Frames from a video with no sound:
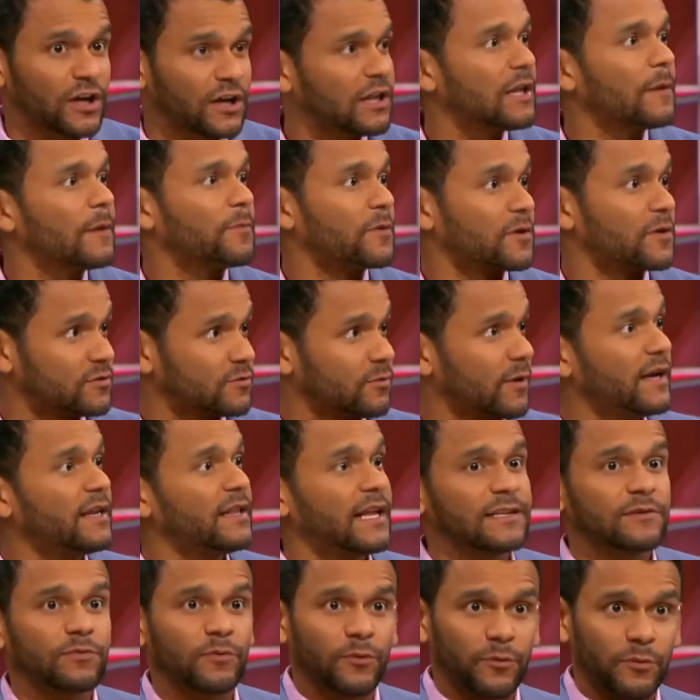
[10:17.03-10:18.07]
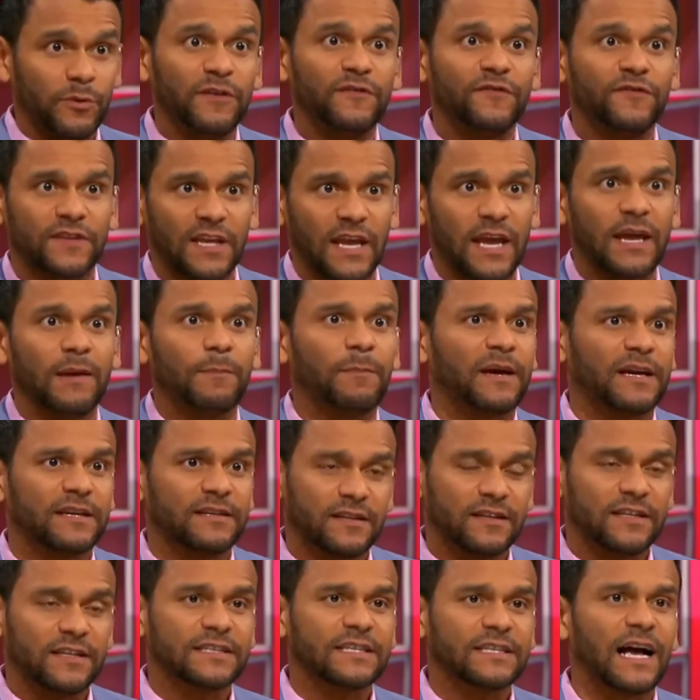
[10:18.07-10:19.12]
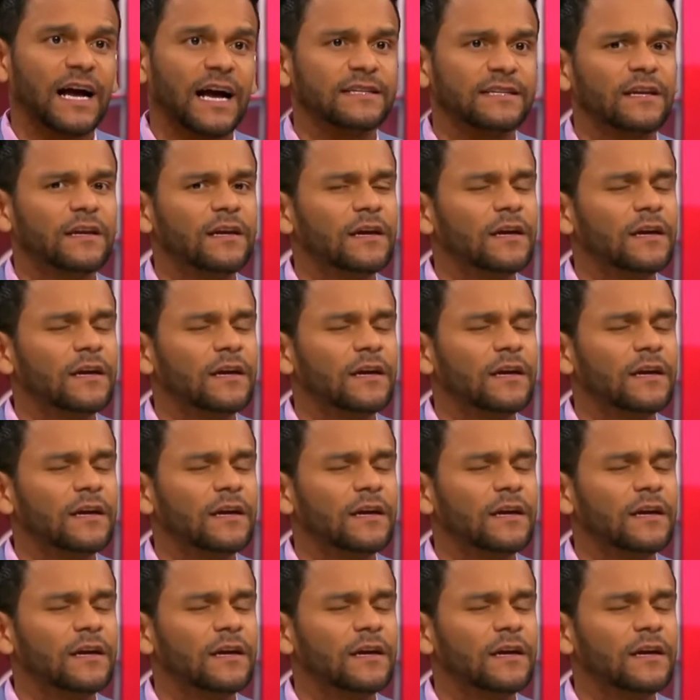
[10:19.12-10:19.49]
the Clippers, right? That's what we've saying because of the size.